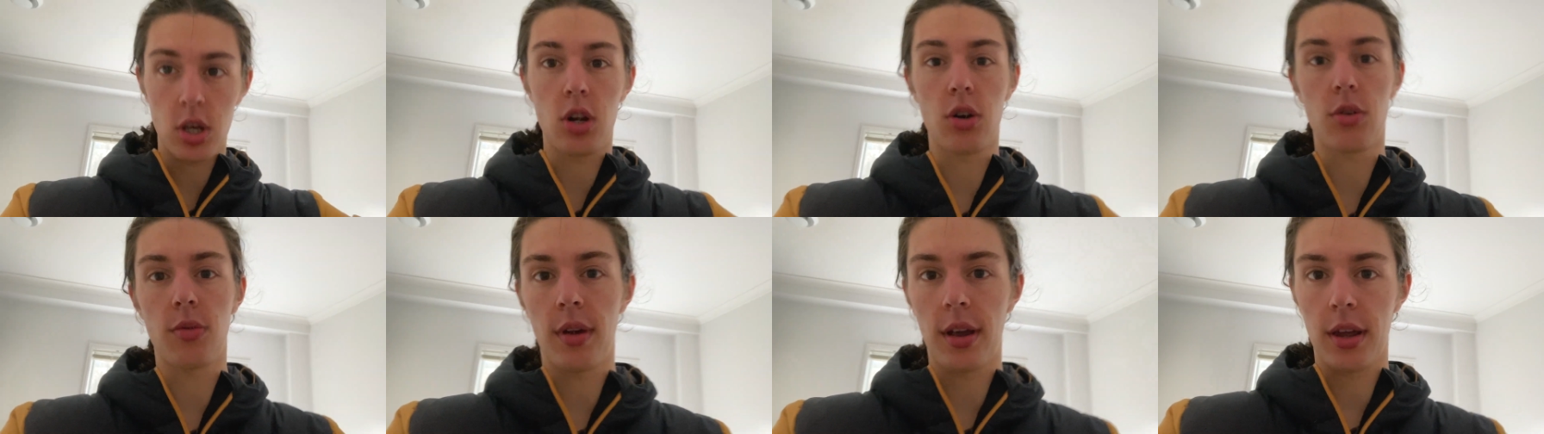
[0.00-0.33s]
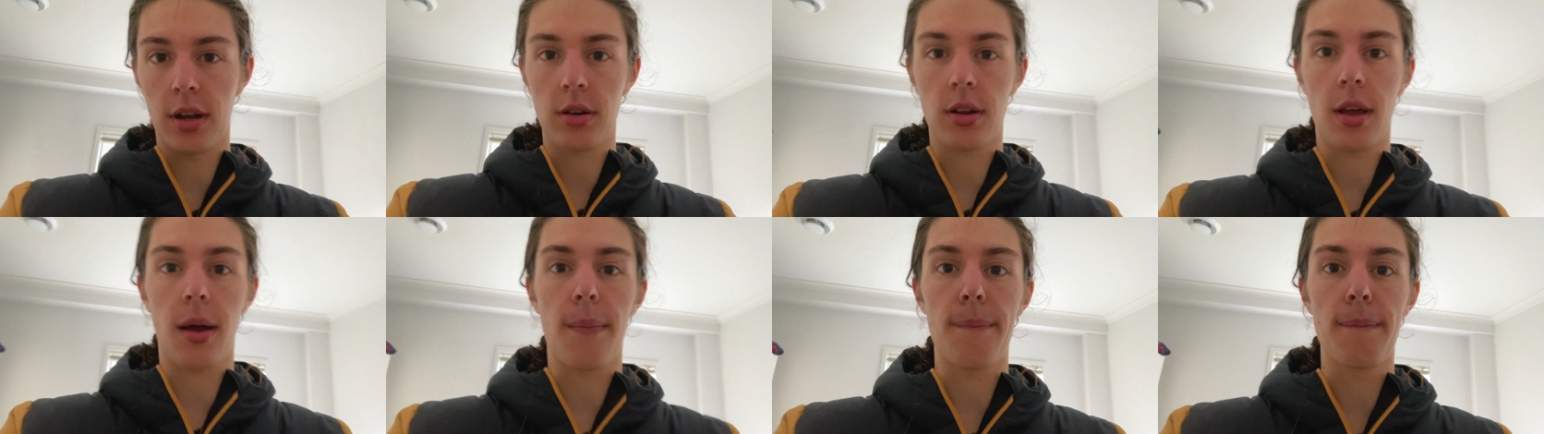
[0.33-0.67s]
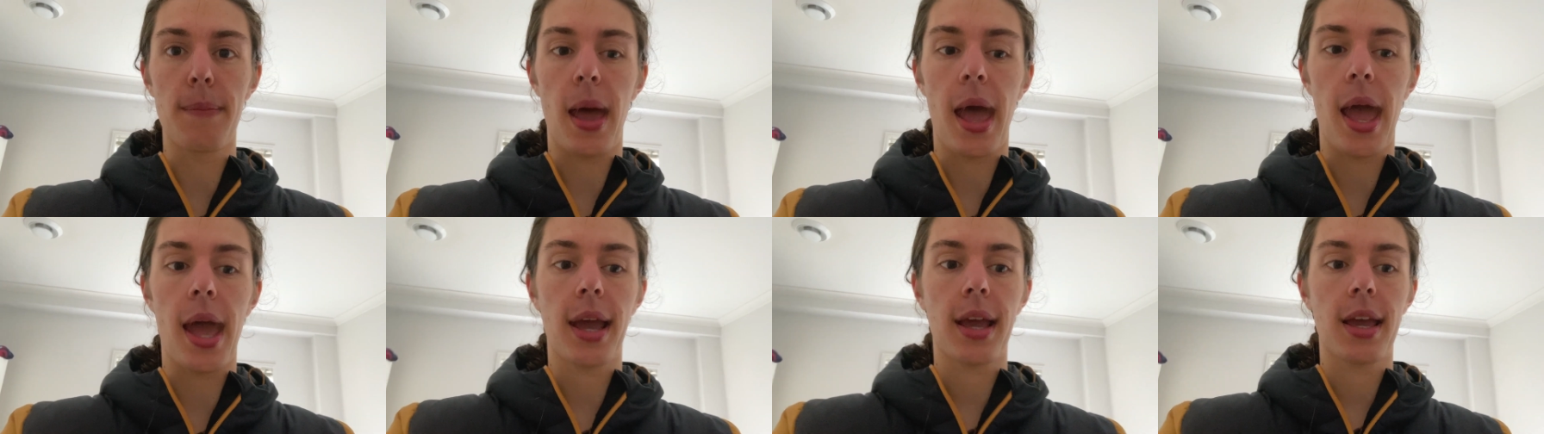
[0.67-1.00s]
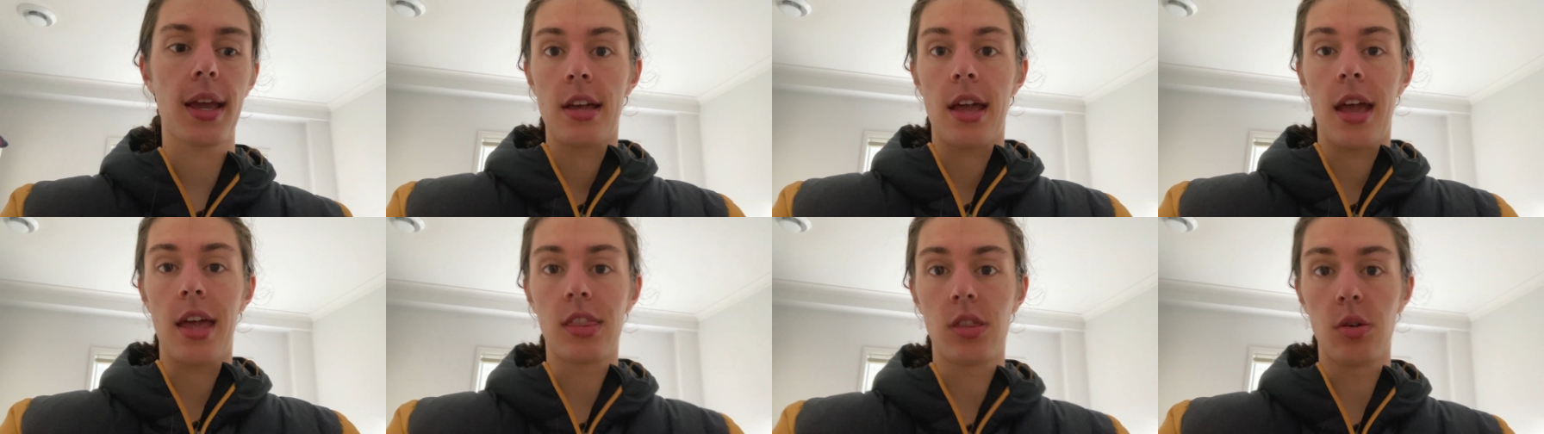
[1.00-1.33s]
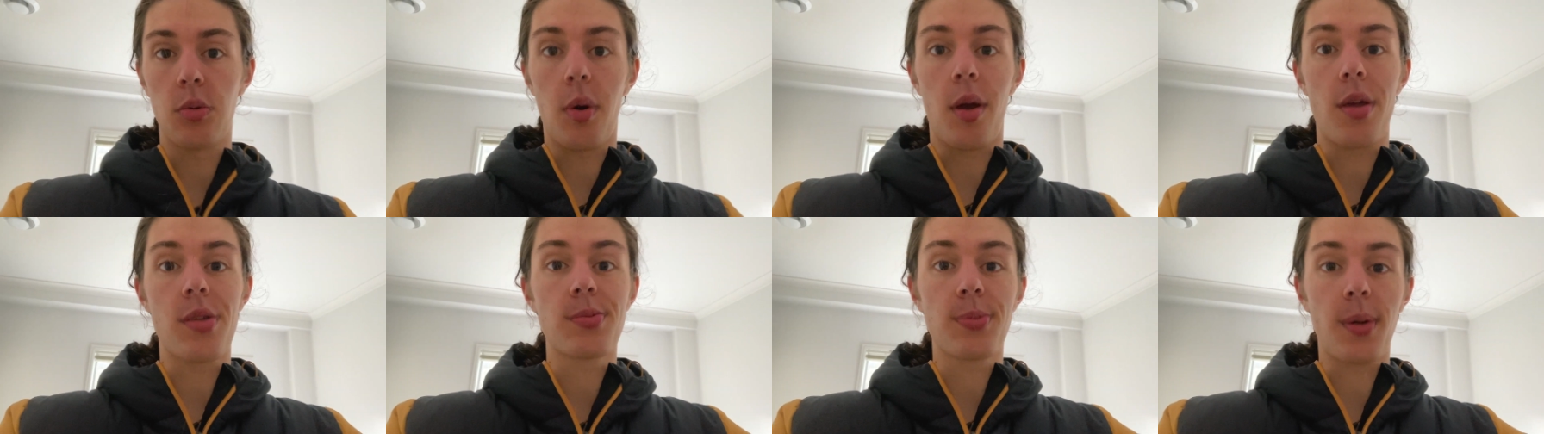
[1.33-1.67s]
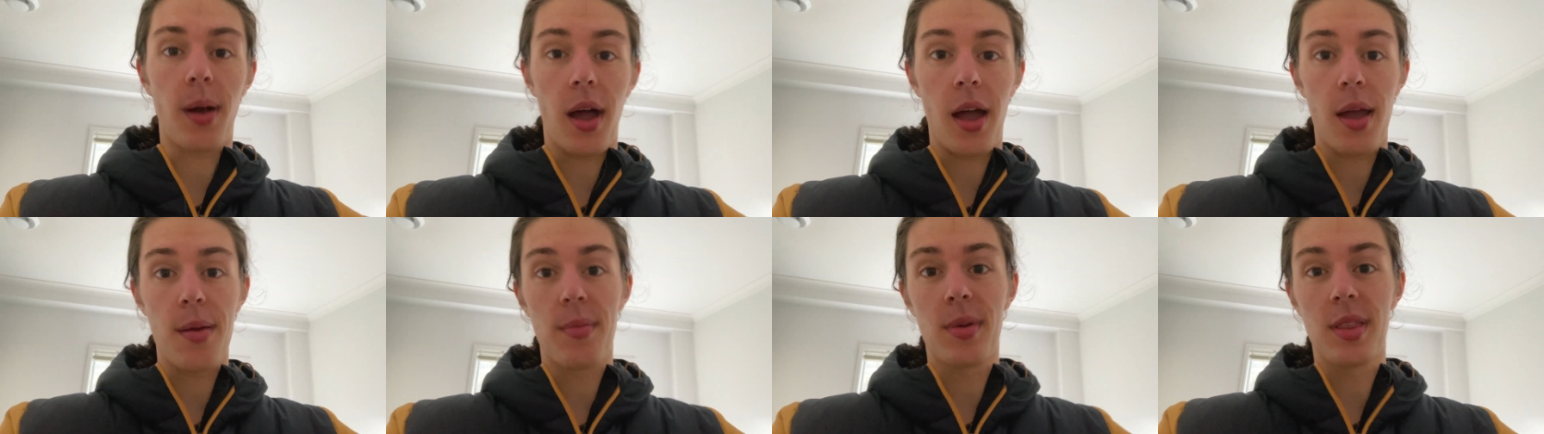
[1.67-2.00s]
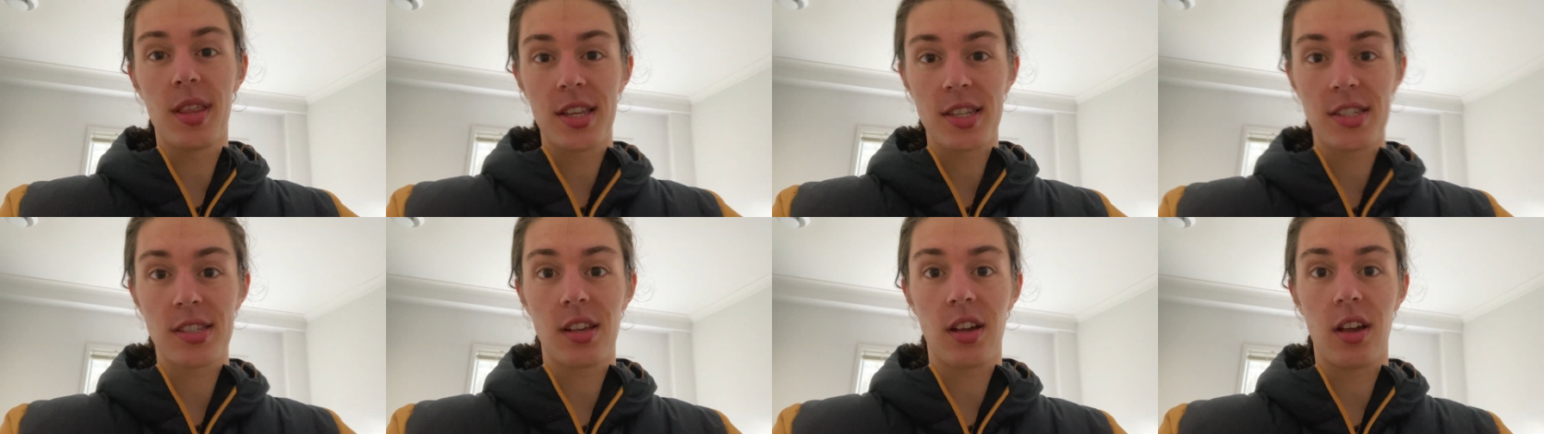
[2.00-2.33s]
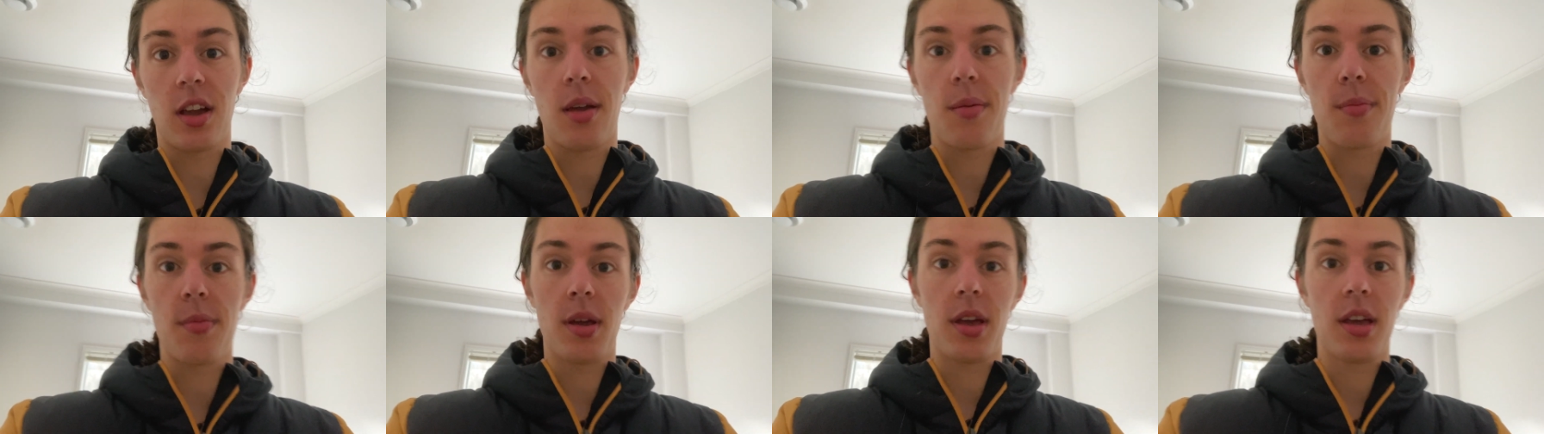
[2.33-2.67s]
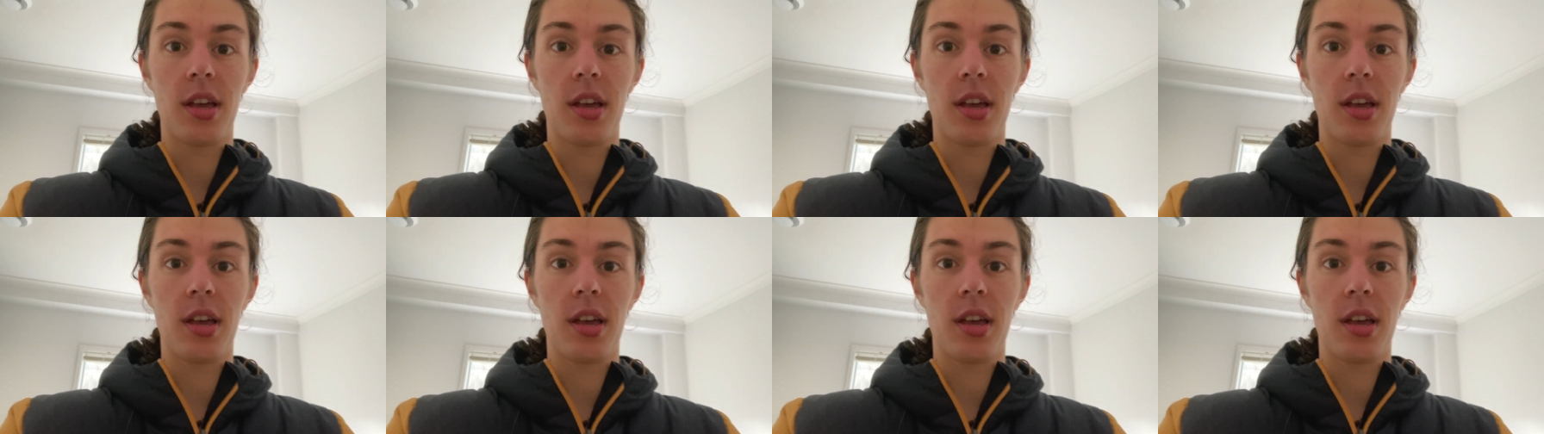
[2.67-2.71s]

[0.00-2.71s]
Turn around, come back. Had the waves behind me this time,